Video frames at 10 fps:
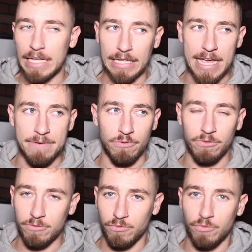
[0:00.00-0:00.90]
Like,
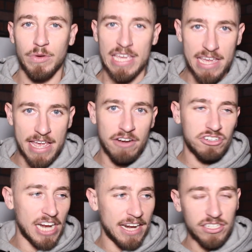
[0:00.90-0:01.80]
we
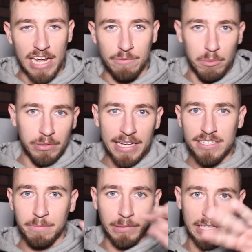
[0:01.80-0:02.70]
interchange and
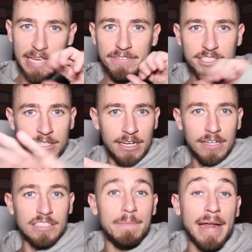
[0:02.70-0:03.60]
replace beliefs
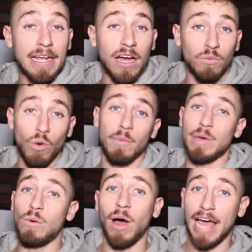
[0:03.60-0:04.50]
depending on what
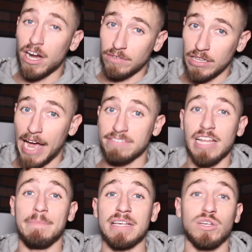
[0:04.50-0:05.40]
we want out of our lives,
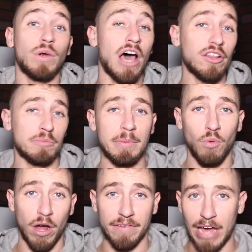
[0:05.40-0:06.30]
not based on what other
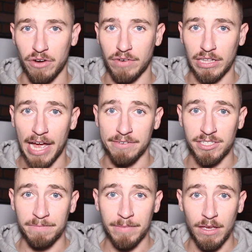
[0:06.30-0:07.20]
people want out of our
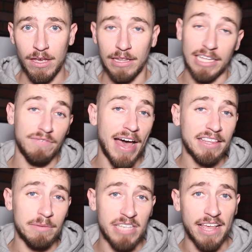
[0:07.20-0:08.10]
lives. Like the
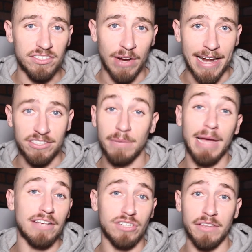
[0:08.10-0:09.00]
fact that I'm saying this right now, some
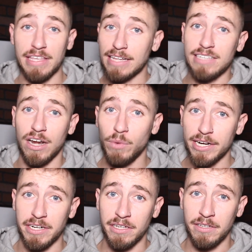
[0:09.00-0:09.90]
guys are going to think that's kind of
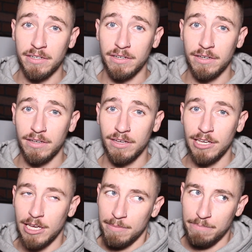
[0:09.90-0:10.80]
weird.
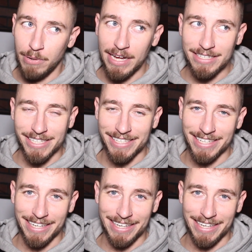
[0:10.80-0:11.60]
But